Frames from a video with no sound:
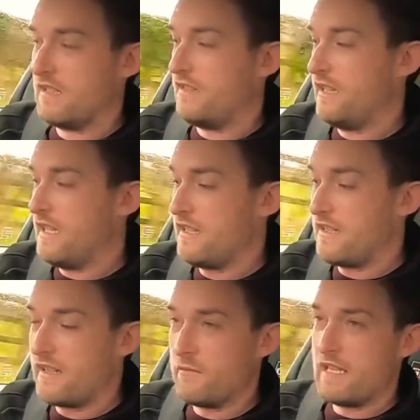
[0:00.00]
The
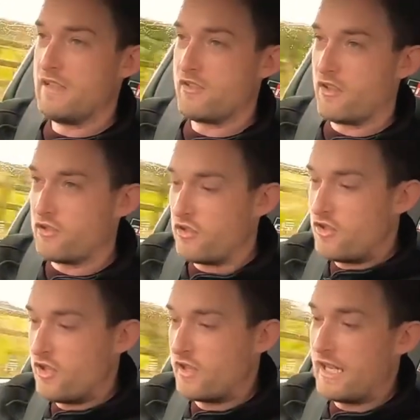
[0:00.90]
steering wheel is not too
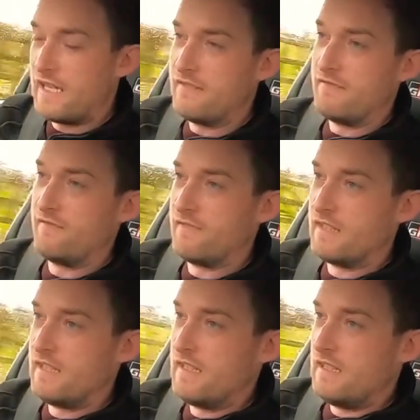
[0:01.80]
chunky.
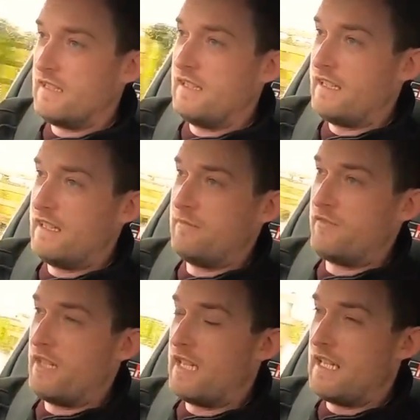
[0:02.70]

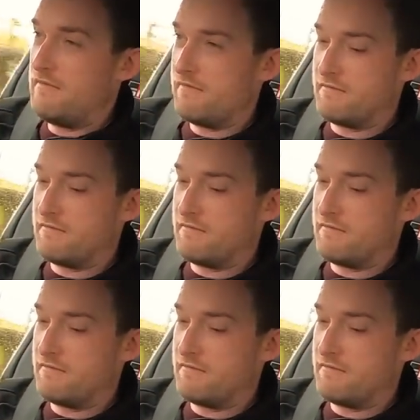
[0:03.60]
The